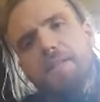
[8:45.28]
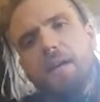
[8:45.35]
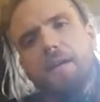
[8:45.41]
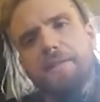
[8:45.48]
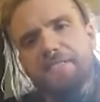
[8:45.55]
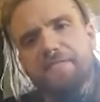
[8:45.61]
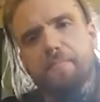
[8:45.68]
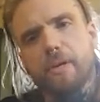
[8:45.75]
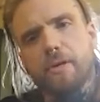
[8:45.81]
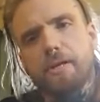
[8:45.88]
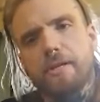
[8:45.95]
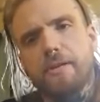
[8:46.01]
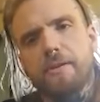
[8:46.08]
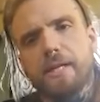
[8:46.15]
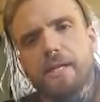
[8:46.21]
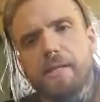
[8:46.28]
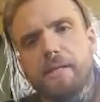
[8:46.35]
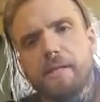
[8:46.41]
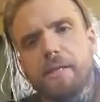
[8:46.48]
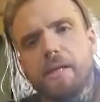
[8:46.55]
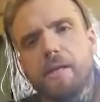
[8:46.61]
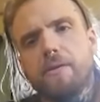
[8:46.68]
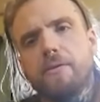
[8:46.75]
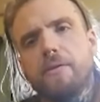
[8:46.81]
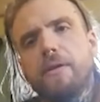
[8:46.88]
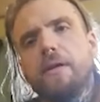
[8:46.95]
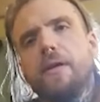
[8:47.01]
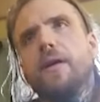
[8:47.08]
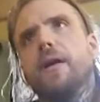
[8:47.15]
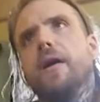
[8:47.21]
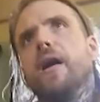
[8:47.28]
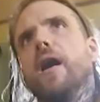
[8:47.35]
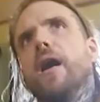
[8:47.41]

tons of mercury, you know?